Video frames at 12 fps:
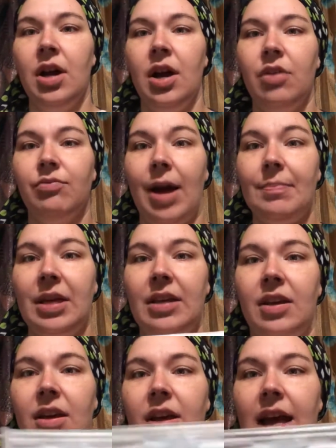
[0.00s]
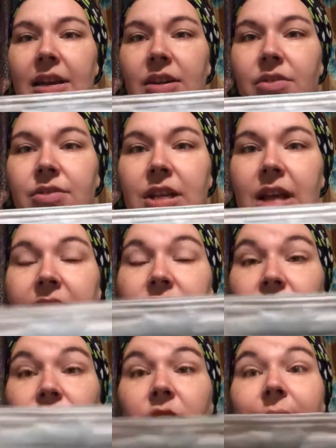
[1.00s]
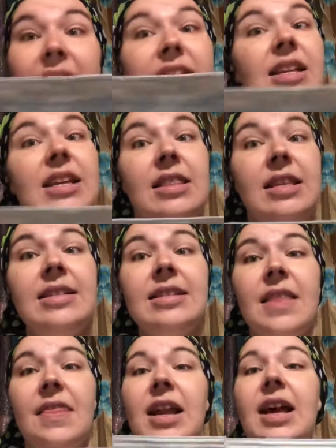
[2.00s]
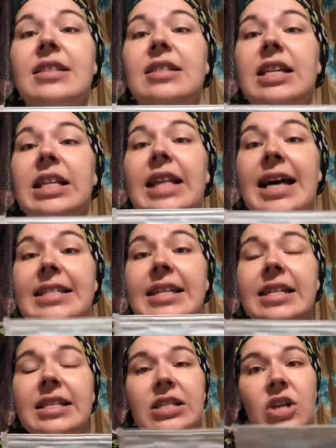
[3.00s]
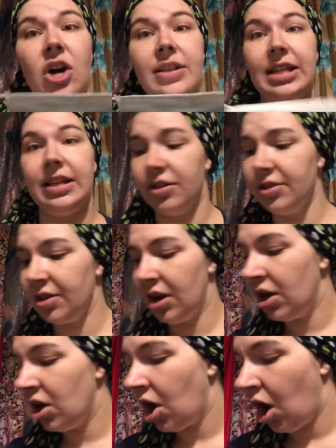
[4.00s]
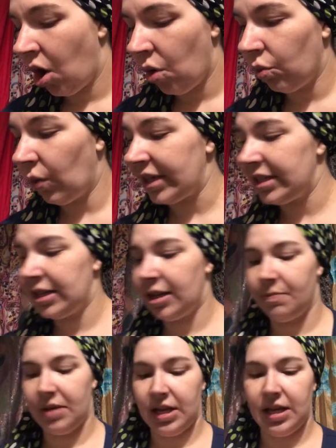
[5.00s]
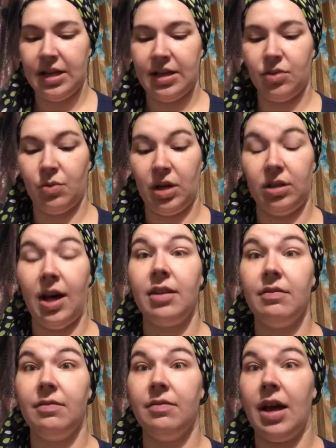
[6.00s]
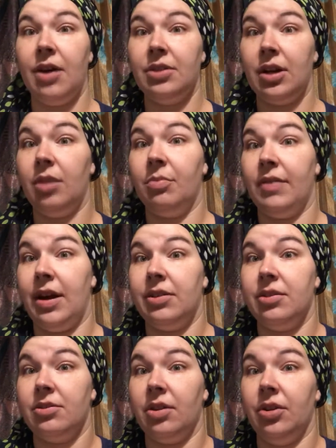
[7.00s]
wrapping and using a surgical mask like this that has the elastics on the ears. One tip is what a lot of healthcare providers are